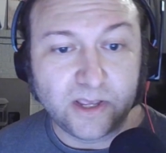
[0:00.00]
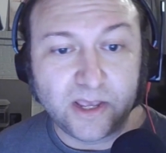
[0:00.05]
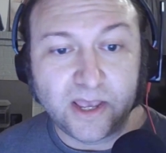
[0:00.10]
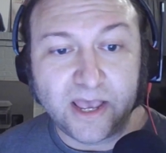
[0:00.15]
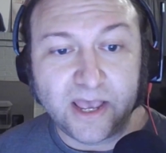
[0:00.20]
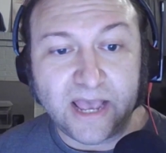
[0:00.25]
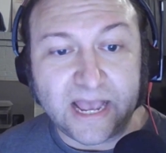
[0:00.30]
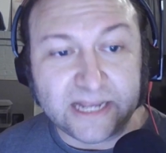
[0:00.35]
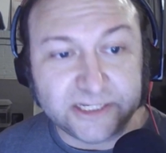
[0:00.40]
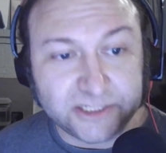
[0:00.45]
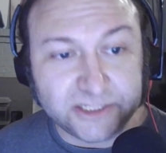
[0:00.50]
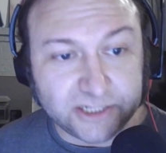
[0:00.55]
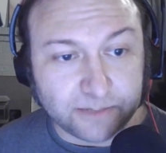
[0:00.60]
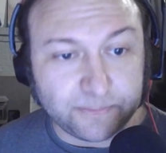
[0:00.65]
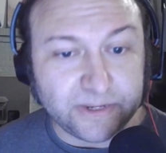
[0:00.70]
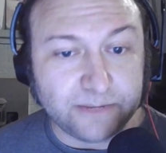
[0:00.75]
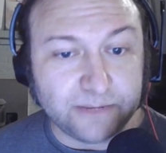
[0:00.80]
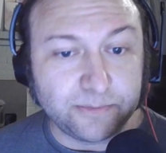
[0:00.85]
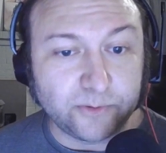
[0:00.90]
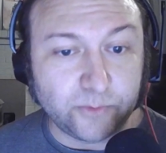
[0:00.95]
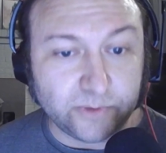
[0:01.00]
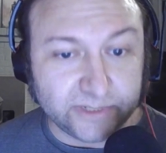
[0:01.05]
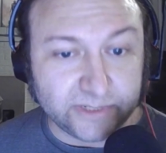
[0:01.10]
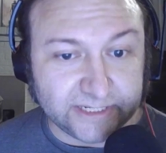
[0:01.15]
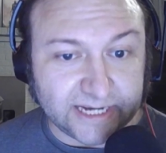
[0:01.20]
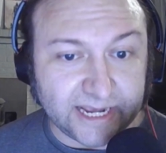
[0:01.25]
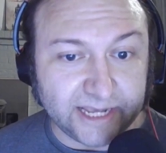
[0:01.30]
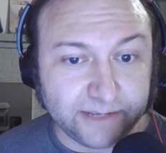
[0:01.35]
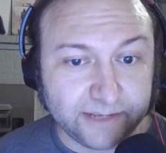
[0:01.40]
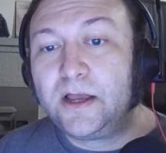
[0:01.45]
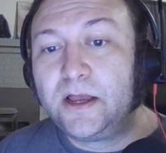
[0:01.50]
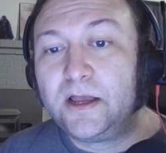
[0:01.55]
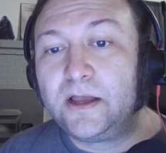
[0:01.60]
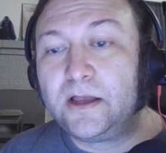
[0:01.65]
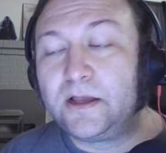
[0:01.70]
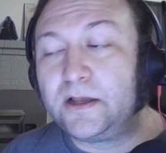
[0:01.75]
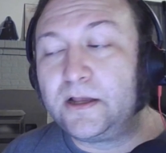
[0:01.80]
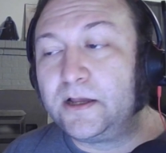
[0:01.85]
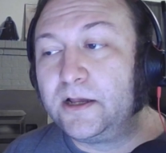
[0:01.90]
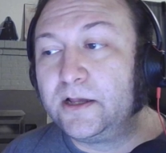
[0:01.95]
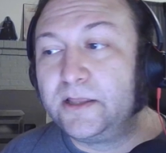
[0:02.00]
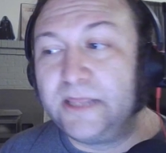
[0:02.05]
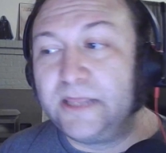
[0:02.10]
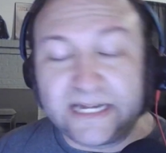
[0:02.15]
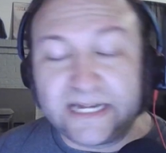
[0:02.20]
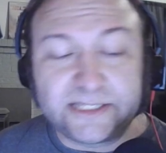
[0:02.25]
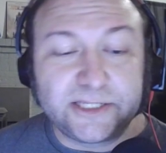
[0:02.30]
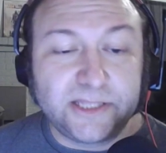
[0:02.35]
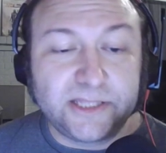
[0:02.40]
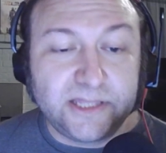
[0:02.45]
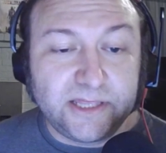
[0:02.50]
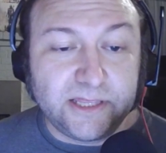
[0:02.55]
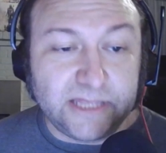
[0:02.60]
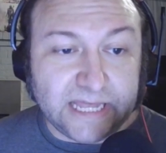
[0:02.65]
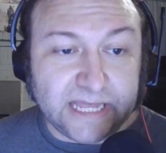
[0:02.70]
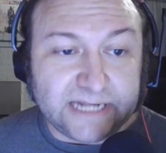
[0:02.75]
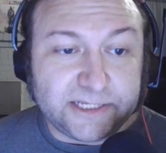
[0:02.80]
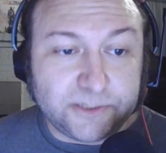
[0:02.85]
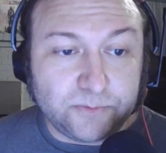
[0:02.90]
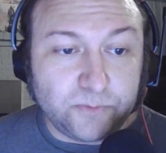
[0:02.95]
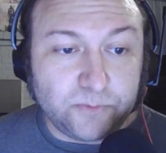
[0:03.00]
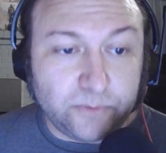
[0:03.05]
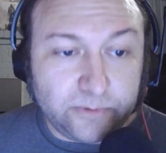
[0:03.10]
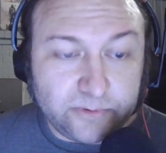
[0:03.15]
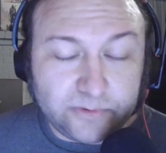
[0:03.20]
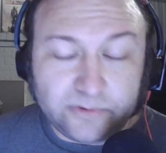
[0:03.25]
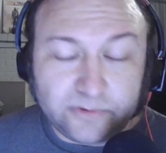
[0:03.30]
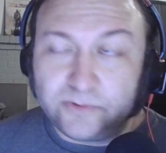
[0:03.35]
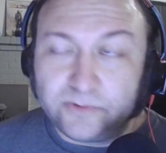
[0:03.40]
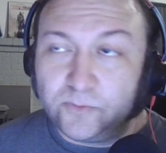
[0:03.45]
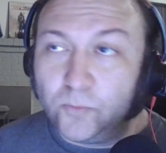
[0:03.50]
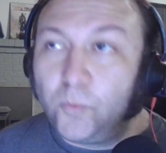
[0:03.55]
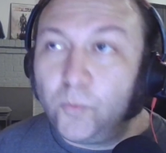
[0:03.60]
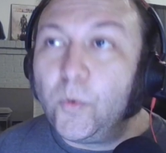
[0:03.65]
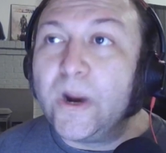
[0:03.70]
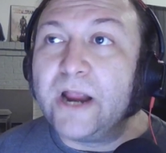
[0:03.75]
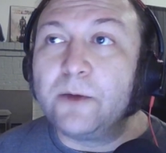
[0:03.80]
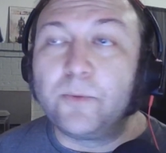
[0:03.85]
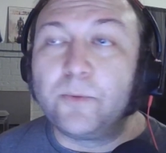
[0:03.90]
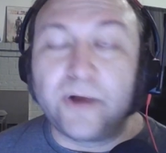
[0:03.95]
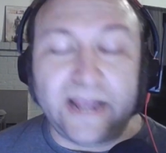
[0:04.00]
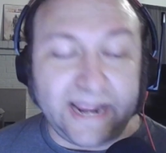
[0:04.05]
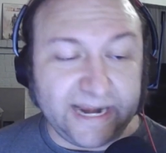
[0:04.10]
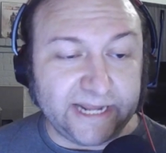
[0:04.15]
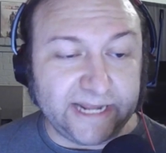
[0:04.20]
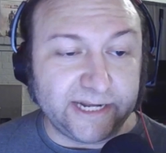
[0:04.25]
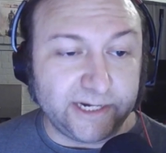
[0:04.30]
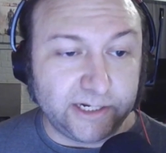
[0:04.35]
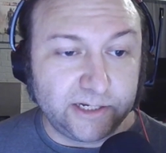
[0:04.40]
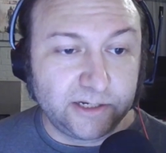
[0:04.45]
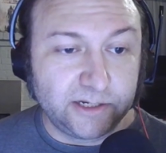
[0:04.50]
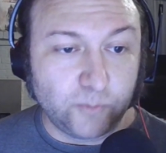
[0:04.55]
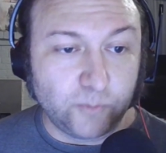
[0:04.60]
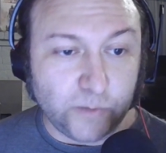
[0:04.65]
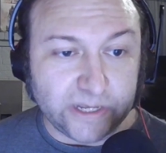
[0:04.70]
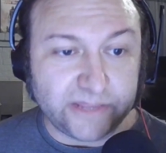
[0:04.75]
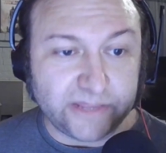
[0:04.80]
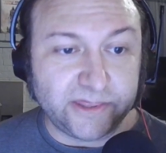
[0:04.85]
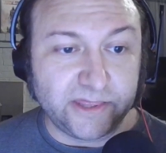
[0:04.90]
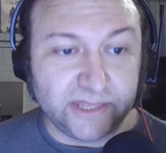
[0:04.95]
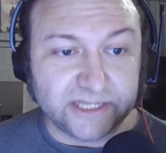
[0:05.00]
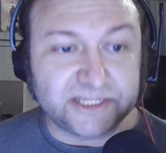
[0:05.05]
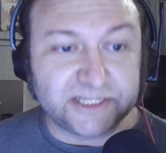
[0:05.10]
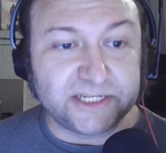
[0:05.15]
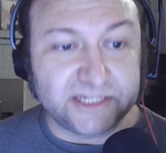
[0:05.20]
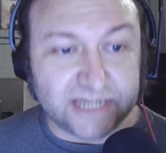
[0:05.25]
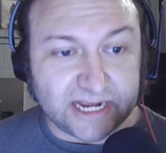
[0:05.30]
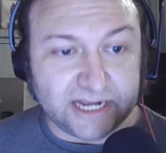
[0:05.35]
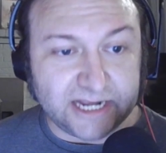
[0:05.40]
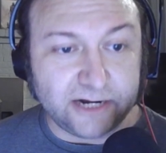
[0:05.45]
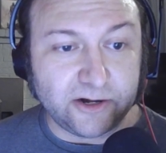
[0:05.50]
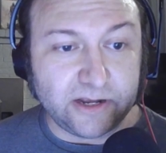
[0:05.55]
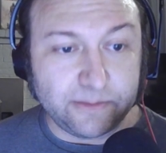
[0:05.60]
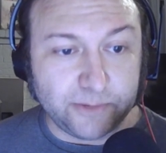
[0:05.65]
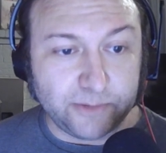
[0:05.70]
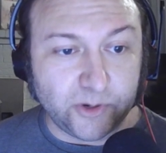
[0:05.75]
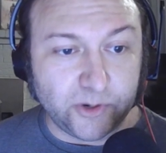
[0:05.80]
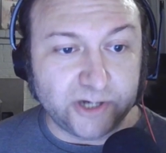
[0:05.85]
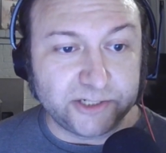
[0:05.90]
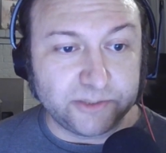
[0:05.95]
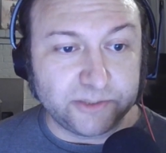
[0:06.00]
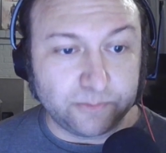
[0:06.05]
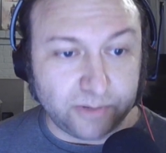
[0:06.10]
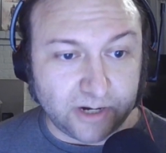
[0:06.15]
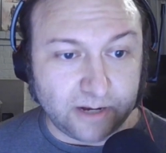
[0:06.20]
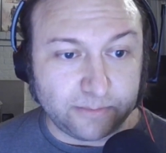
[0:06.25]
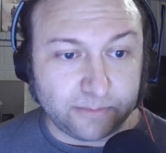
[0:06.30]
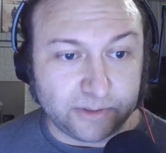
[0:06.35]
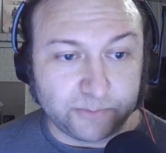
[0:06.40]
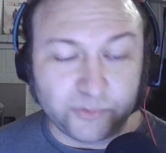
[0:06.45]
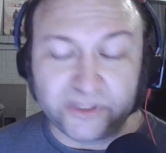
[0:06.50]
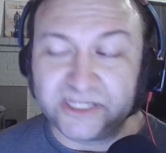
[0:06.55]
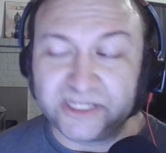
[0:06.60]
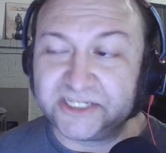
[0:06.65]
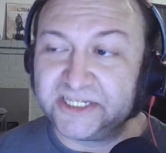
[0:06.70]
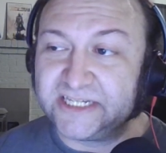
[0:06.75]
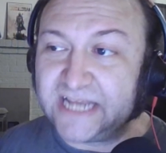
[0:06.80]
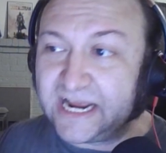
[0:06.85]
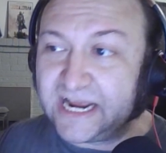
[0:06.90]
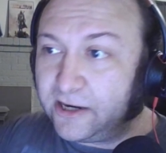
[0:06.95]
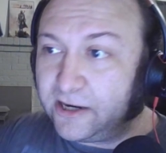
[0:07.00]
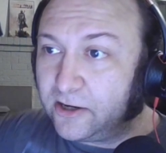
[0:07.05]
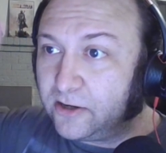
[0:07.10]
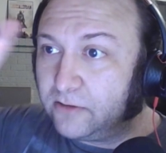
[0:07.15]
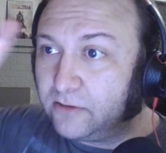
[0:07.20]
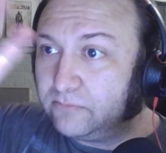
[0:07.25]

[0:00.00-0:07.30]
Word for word: and some people will die. That's that's where we're headed with this entire immigration problem, with this entire